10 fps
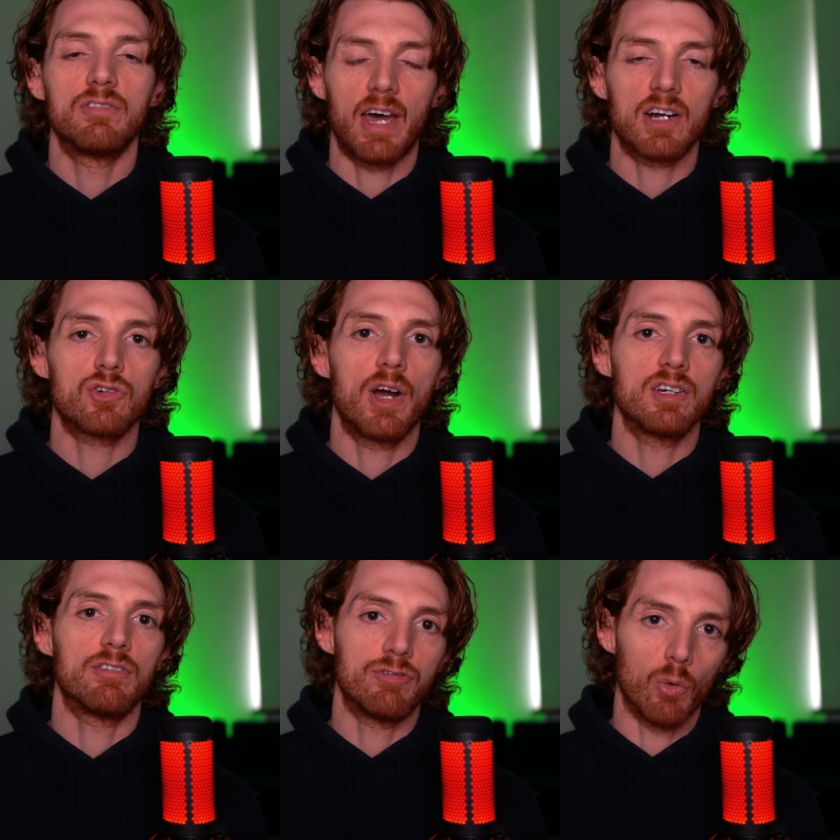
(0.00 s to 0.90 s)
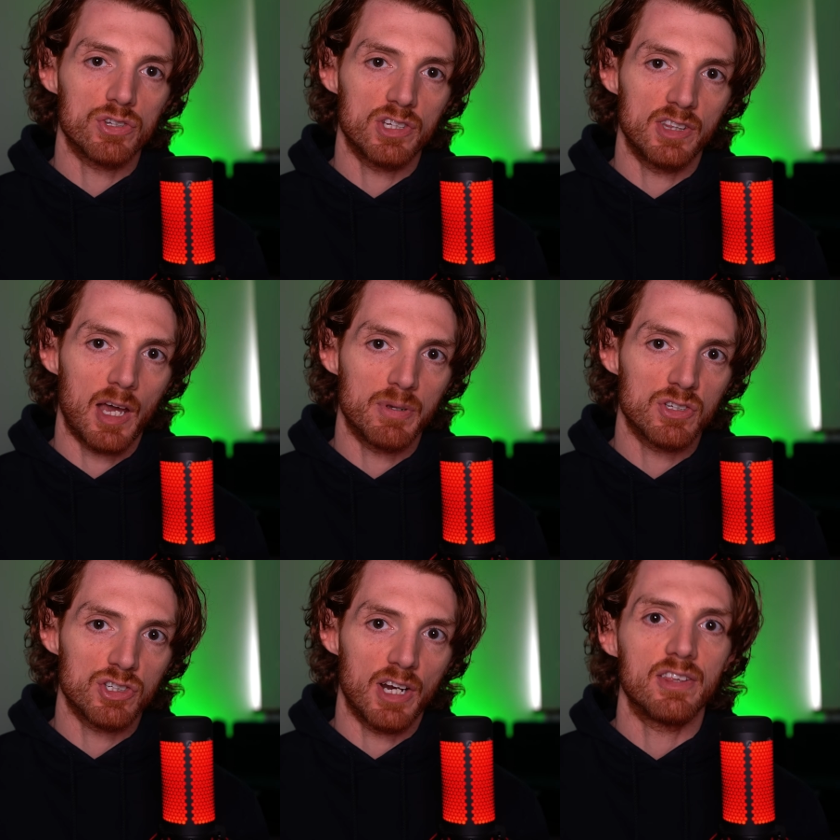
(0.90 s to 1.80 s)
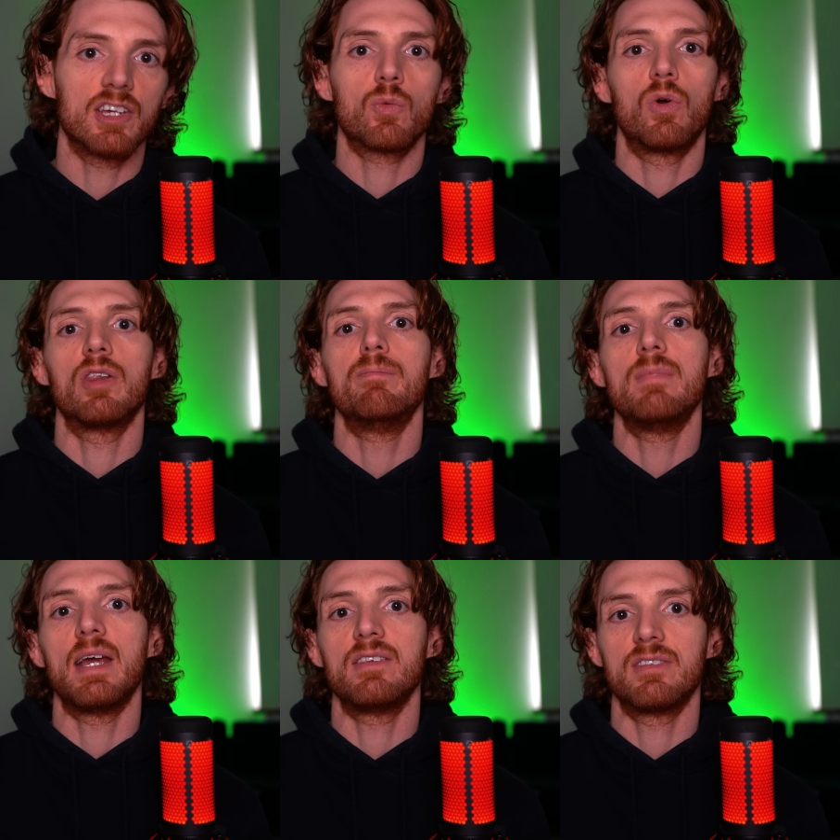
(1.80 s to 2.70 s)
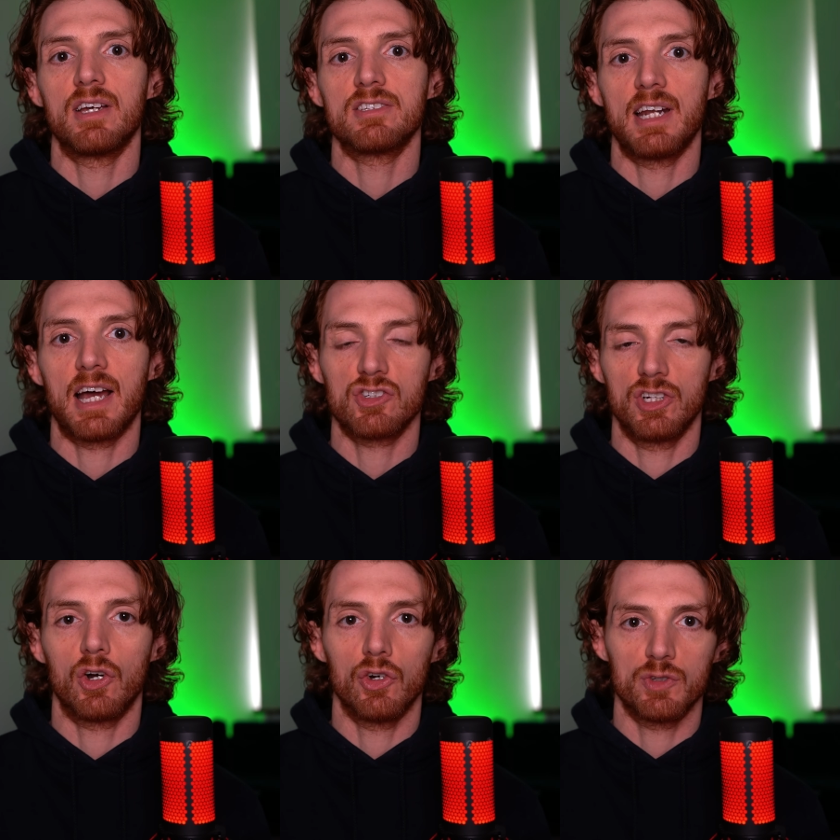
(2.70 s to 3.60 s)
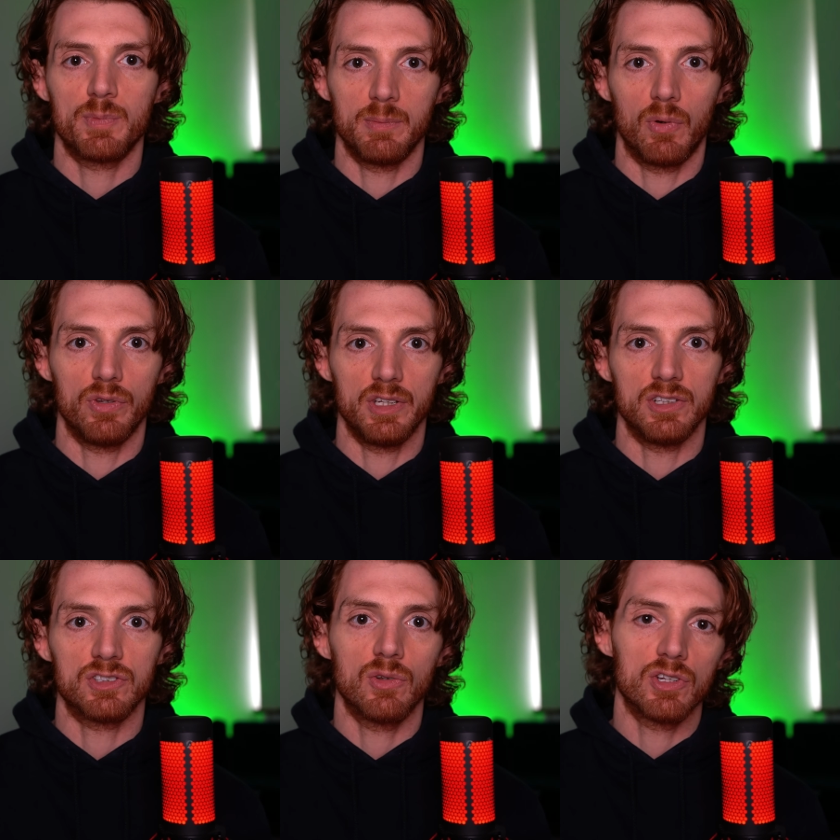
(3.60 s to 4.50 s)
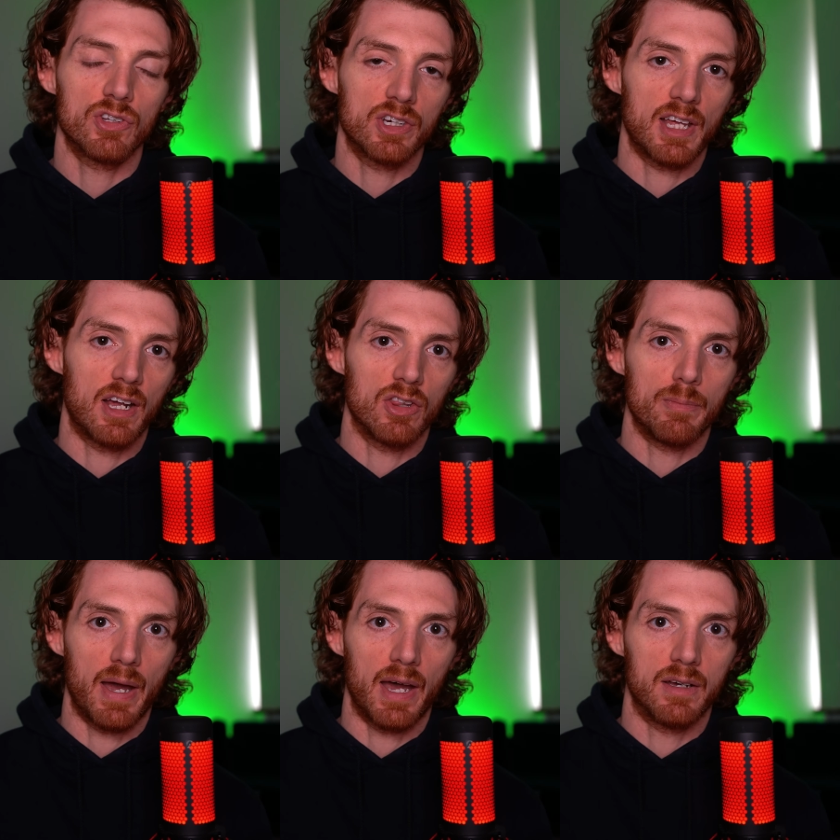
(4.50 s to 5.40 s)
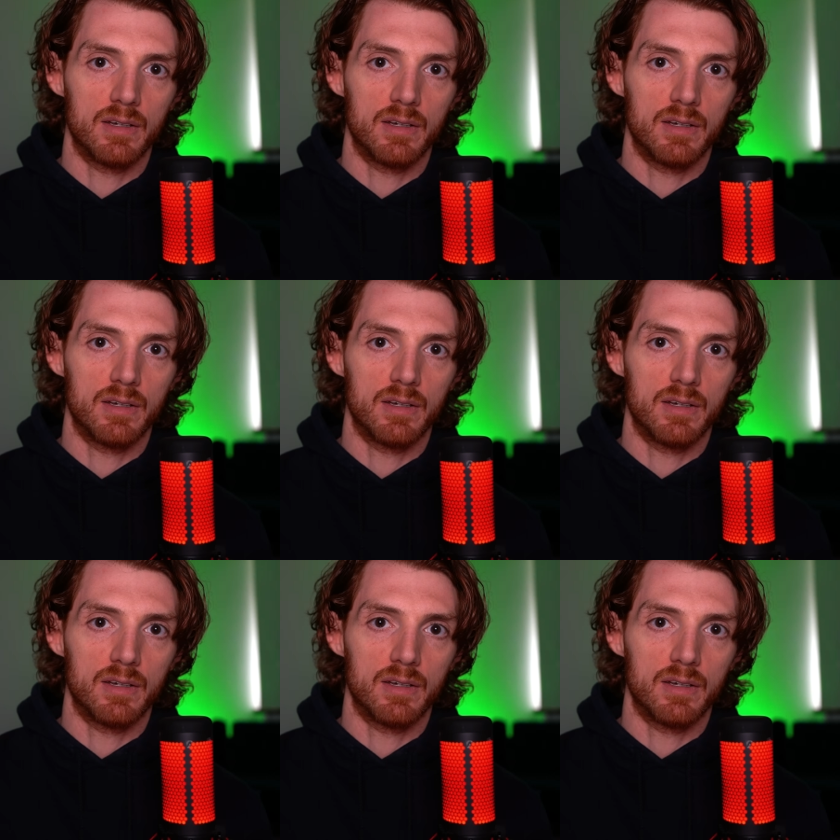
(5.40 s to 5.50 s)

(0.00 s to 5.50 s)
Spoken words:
In fact, trying to force it in that position, I think is one of the main things that actually hurts people's knees. So let's look at that on the mat.